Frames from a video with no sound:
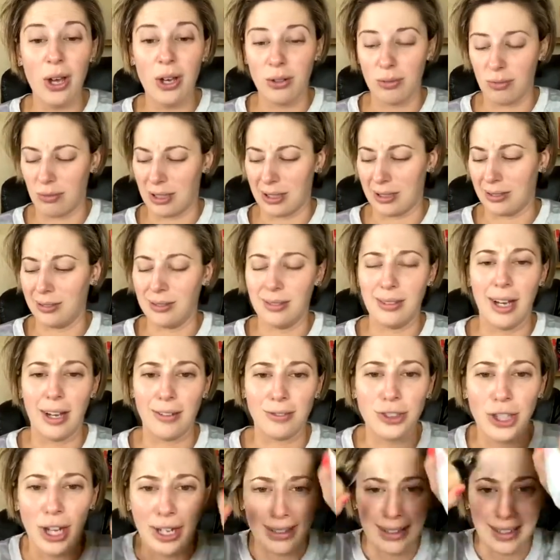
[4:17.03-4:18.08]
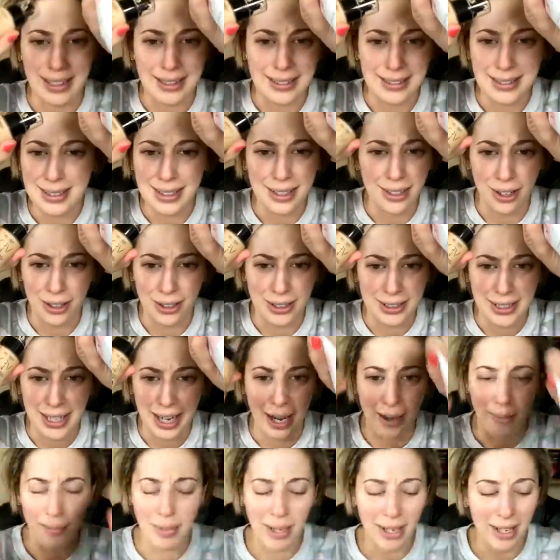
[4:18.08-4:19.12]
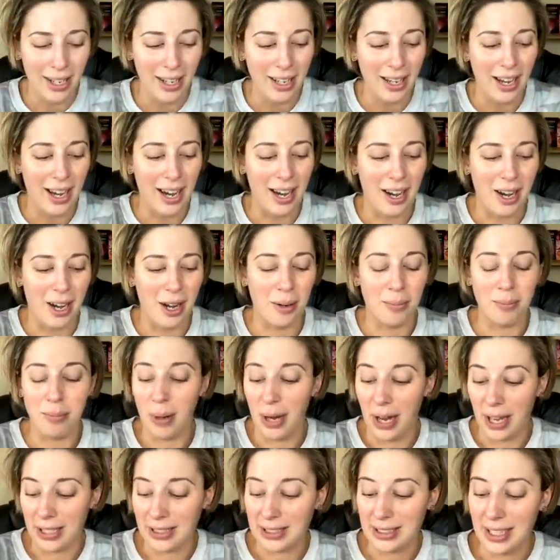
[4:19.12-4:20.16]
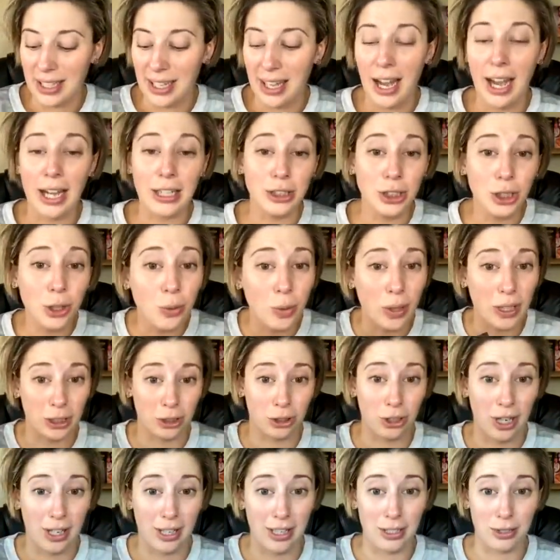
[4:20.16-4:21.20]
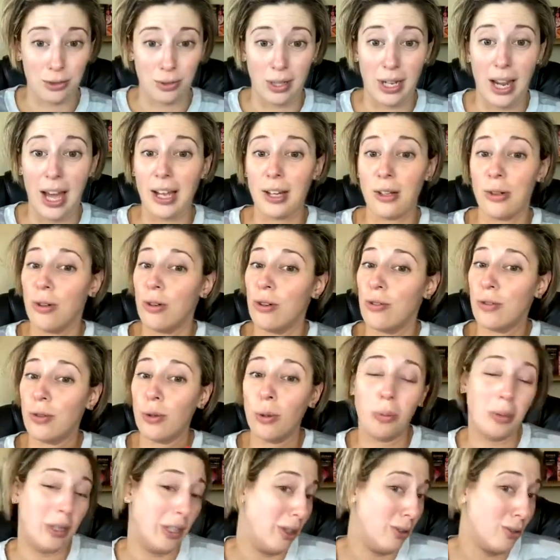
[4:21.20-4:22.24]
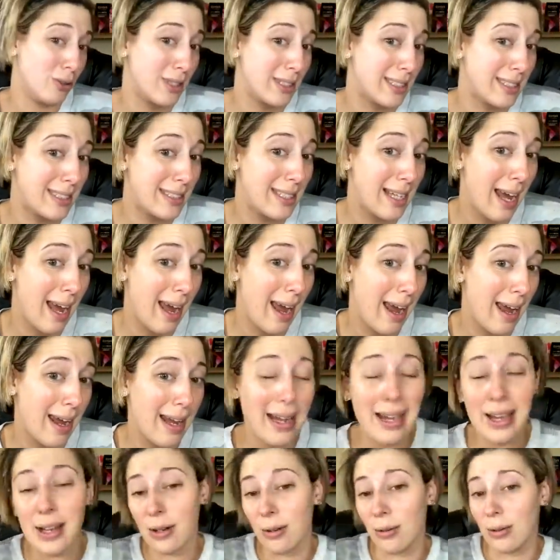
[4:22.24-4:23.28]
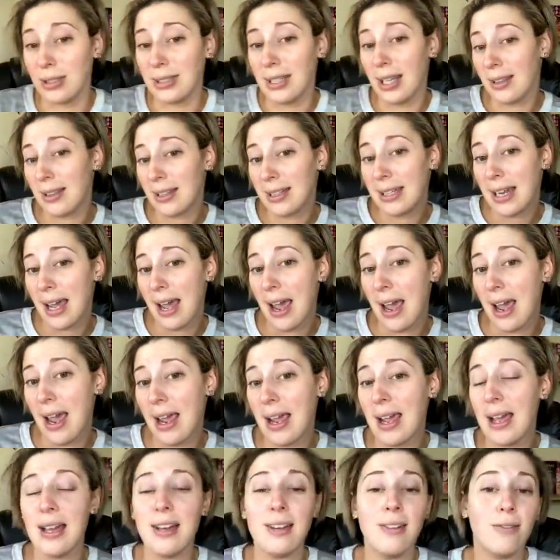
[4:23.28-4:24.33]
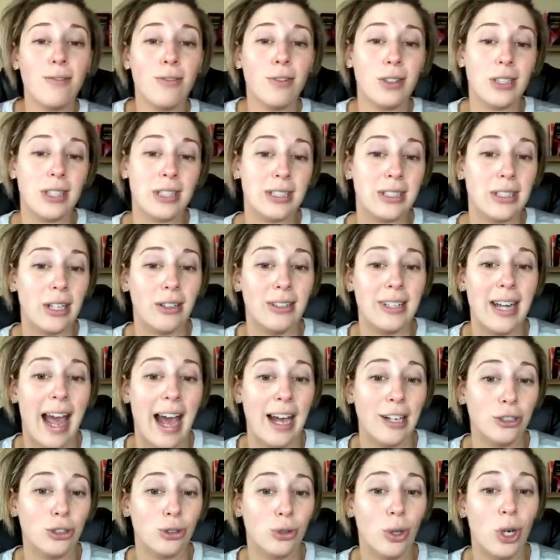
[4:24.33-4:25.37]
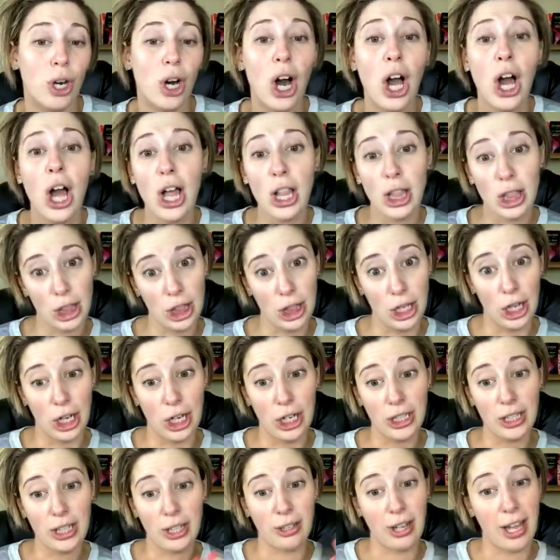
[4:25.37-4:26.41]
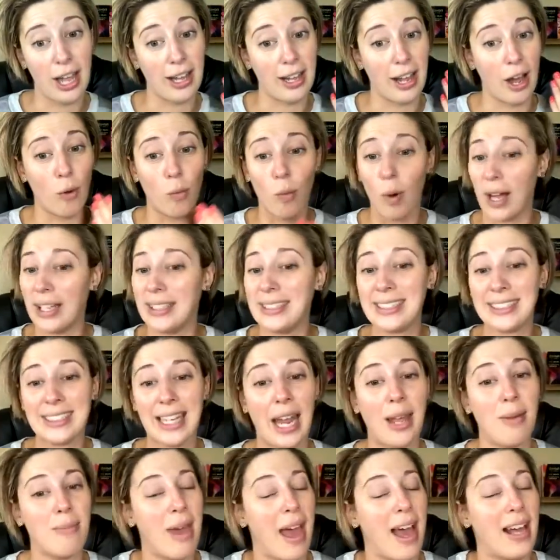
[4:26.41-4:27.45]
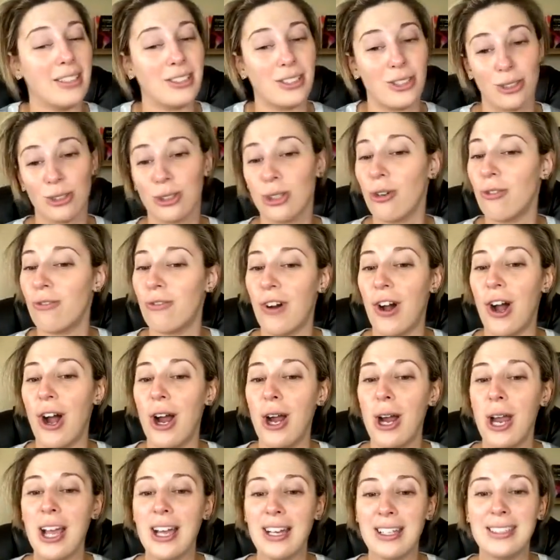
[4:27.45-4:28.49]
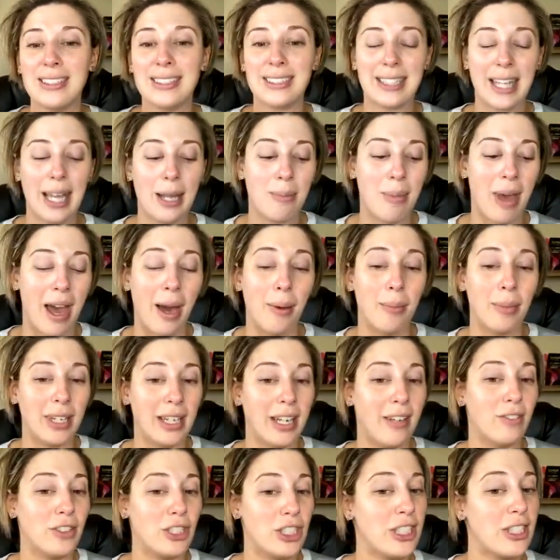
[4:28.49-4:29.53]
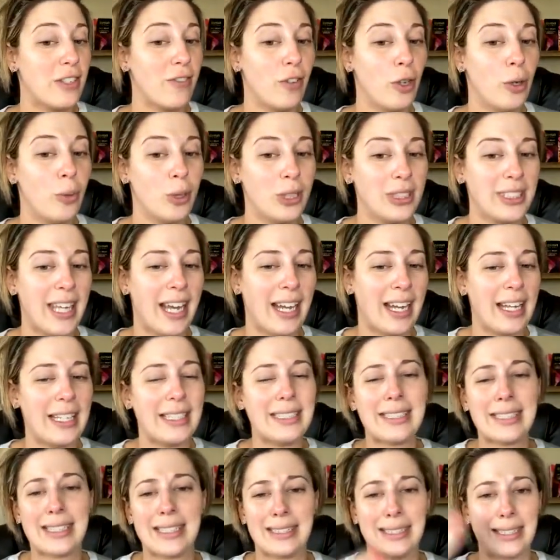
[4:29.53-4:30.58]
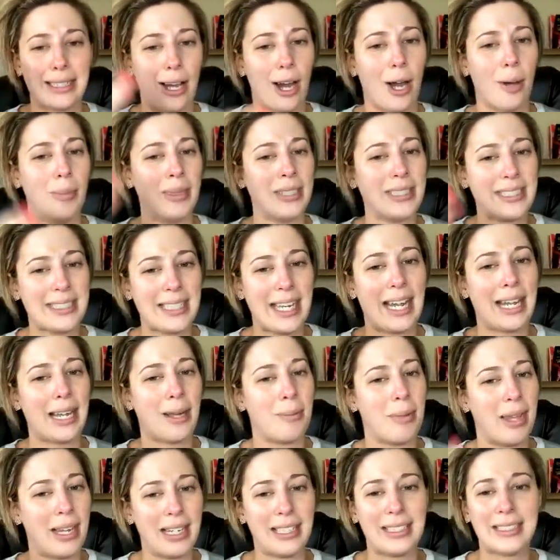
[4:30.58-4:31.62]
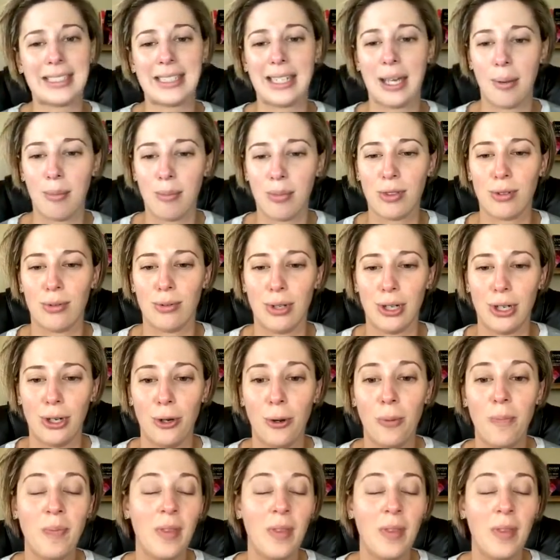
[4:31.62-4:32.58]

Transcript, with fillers: well, I've tried these all the time. Um, but I do want to try this one. I don't know if you want me to use it today or another day for this is our natural look. Okay, I got one stay matte. So, so far, stay matte. I'm going to give it just a few more seconds because the comments take a minute to come through.